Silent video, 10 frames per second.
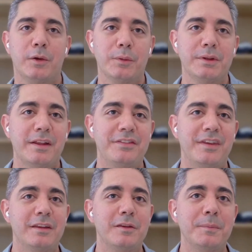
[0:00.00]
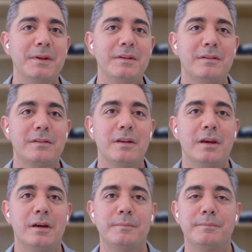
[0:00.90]
agree with that sentiment.
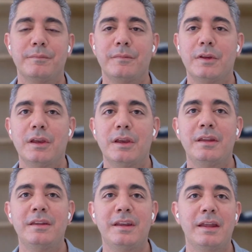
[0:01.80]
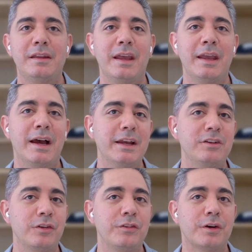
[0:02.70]
In the end, AI
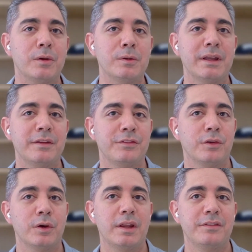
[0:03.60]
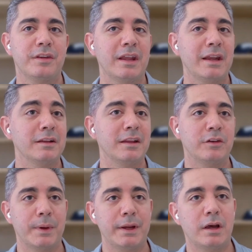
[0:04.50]
agents are only as good as the data they
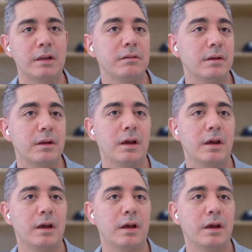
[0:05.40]
train on.